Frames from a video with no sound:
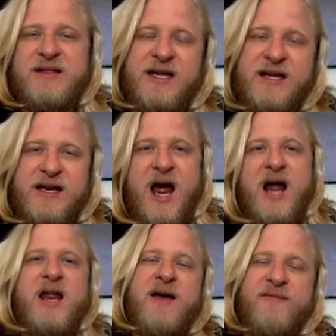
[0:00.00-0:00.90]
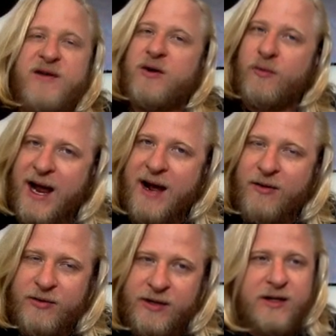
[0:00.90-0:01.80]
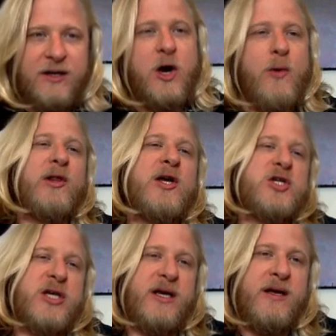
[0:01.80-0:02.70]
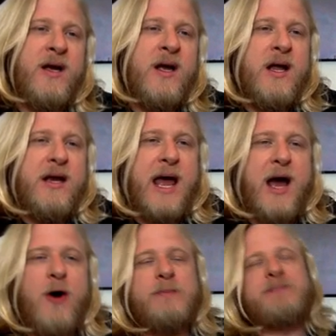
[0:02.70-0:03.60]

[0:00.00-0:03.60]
the Not Effing Around Coalition. Now,